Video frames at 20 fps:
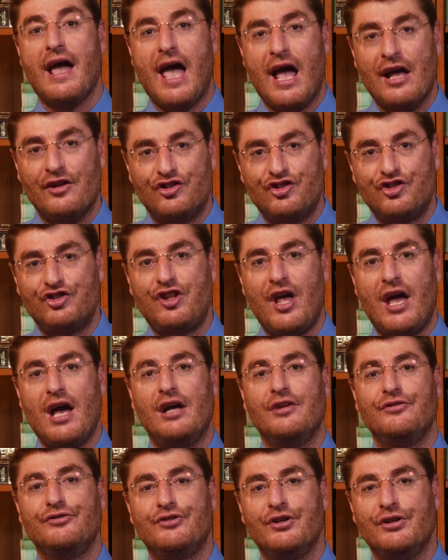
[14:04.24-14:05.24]
and
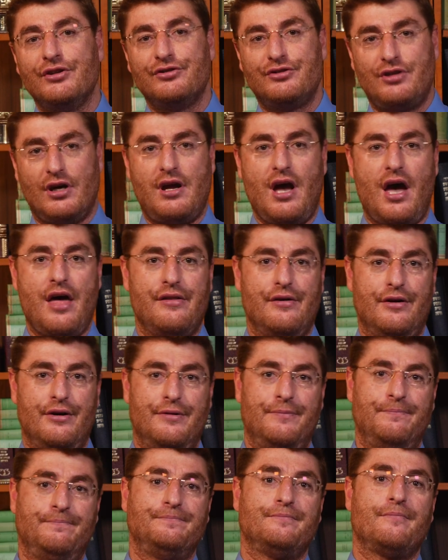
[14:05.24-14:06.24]
stand
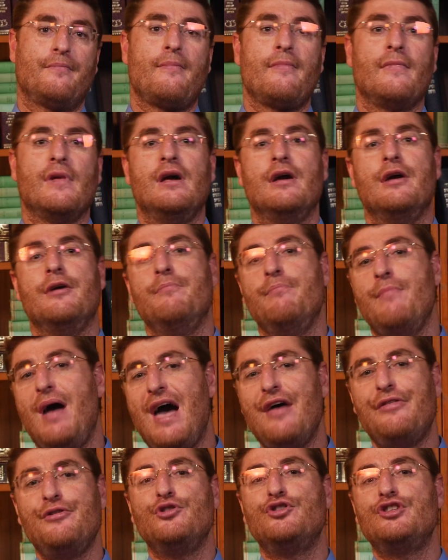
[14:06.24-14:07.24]
together. In
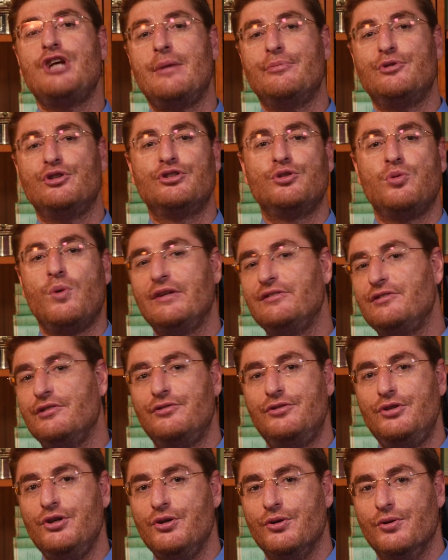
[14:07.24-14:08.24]
Matthew chapter
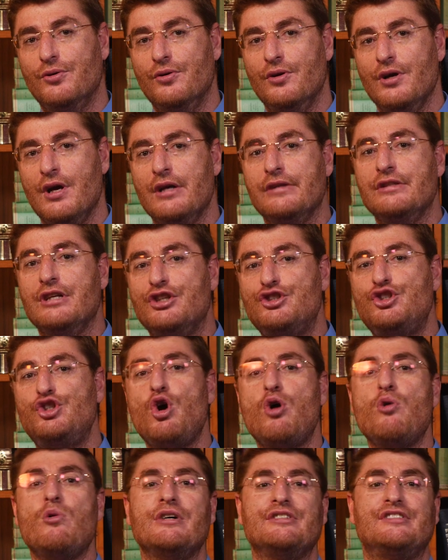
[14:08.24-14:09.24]
22,
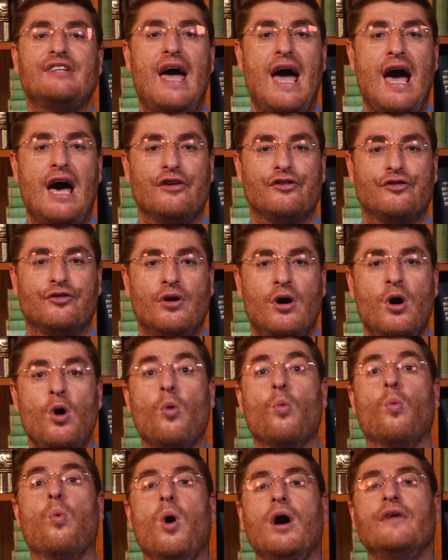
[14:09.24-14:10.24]
Yeshua was asked,
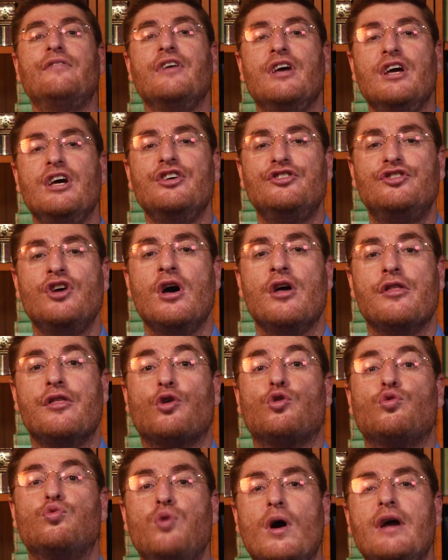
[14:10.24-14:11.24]
"What is
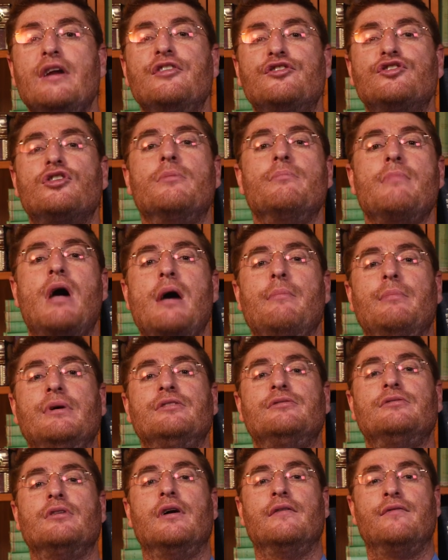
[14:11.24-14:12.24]
the greatest
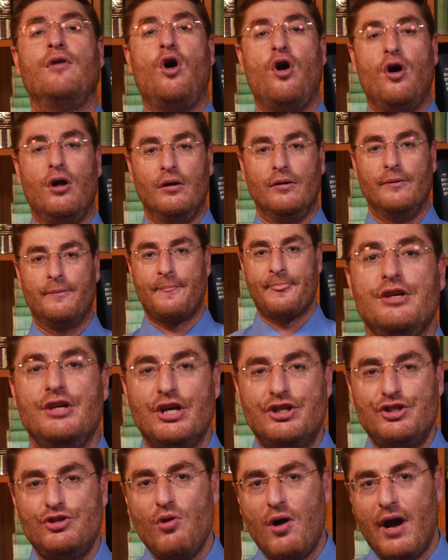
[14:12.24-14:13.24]
commandment of all?"
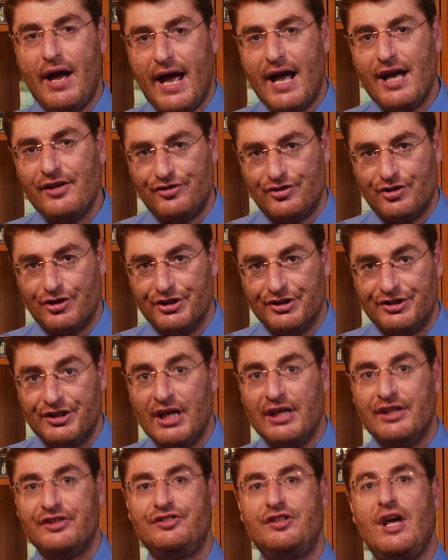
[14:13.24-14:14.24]
Yeshua answers,
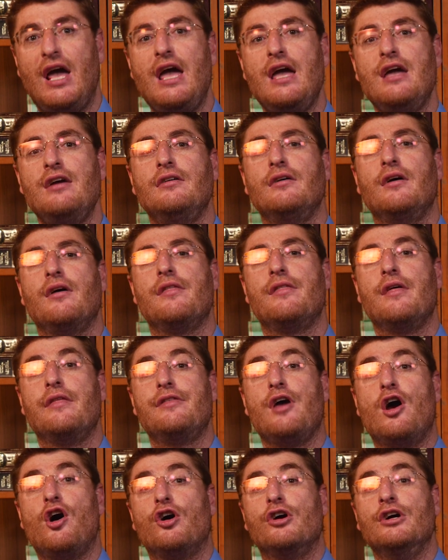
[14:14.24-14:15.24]
saying
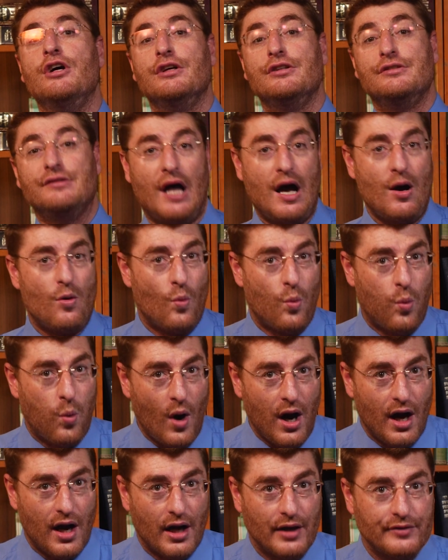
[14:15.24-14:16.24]
that there are not
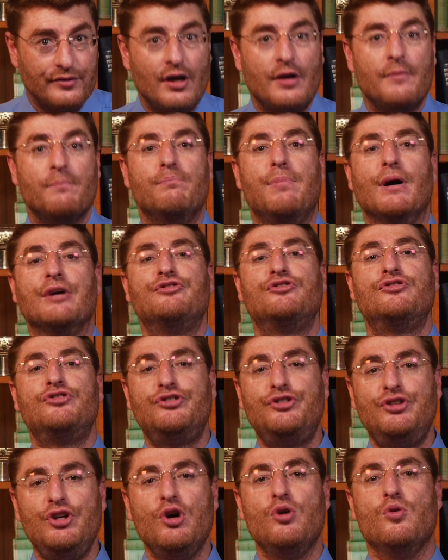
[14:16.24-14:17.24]
one, but
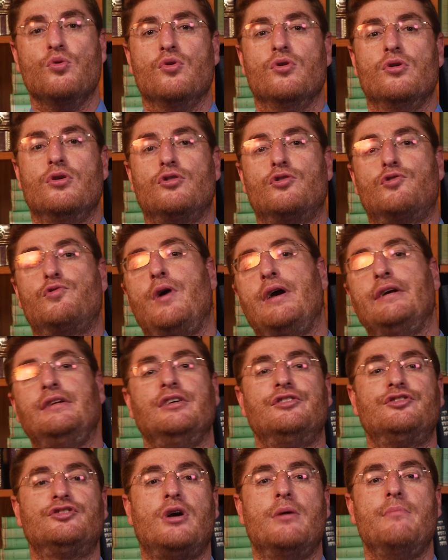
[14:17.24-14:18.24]
two
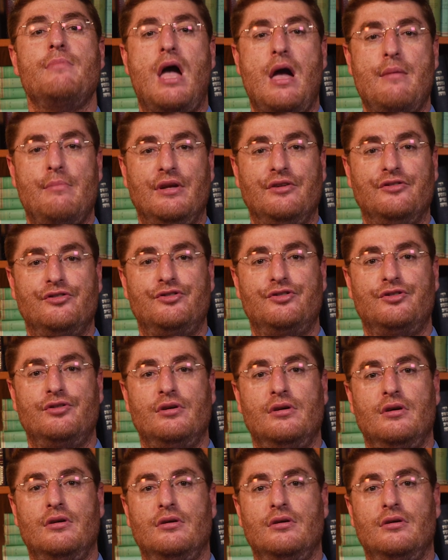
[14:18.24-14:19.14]
greatest commandments.